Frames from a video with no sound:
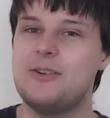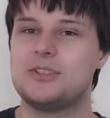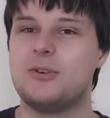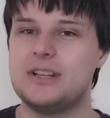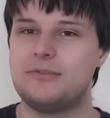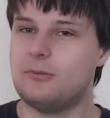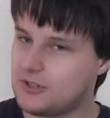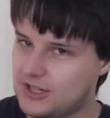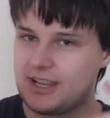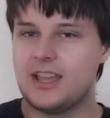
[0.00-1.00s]
you as always for
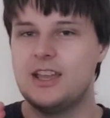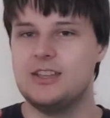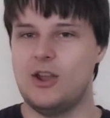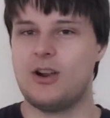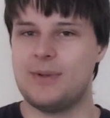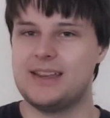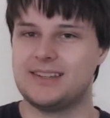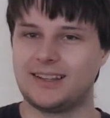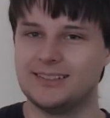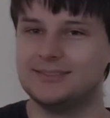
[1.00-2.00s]
watching, you're amazing.